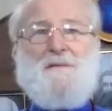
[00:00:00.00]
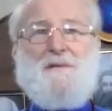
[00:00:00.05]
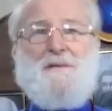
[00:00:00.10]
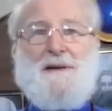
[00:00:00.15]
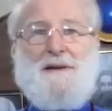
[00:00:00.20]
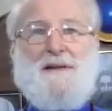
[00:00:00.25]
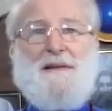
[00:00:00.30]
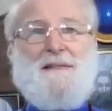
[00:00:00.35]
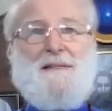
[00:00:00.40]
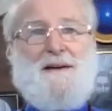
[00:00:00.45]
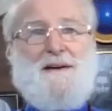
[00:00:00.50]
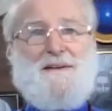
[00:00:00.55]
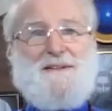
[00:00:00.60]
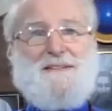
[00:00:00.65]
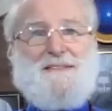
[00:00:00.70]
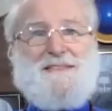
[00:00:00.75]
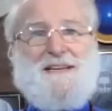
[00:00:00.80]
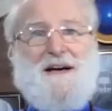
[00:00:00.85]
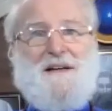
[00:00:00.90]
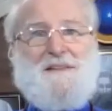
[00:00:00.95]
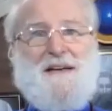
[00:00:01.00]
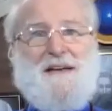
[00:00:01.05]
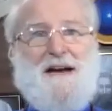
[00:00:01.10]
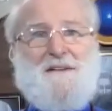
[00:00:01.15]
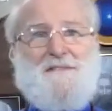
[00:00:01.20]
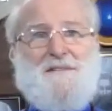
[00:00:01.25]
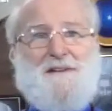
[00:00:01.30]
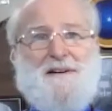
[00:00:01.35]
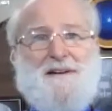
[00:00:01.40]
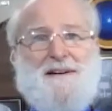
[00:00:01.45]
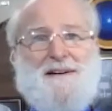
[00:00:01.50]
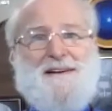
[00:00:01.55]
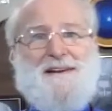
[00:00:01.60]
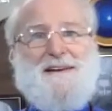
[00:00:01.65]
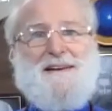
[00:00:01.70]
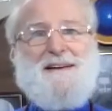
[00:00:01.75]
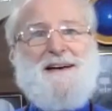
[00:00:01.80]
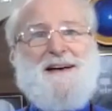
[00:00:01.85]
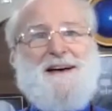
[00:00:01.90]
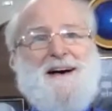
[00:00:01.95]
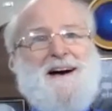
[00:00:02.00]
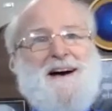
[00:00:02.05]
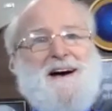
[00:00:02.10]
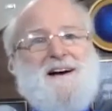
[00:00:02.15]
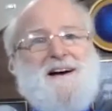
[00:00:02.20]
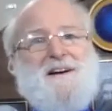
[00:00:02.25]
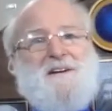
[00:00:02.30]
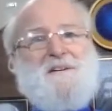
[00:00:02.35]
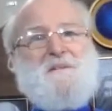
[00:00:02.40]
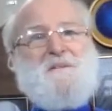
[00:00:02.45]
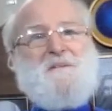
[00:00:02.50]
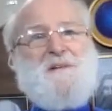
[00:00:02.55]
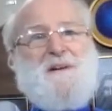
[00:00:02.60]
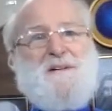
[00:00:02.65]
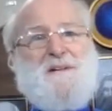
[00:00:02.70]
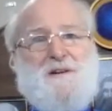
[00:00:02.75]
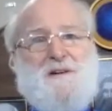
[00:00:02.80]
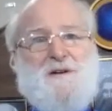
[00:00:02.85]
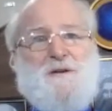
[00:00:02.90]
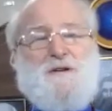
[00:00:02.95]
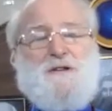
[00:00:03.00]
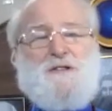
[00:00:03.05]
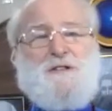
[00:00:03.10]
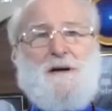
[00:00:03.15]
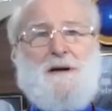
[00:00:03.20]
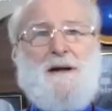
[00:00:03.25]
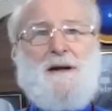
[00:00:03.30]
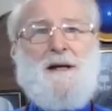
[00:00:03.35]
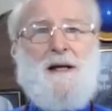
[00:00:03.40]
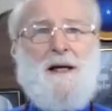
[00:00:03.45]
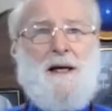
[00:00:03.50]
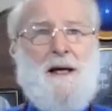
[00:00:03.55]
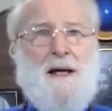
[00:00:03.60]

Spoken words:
really there in South Africa, a revolution,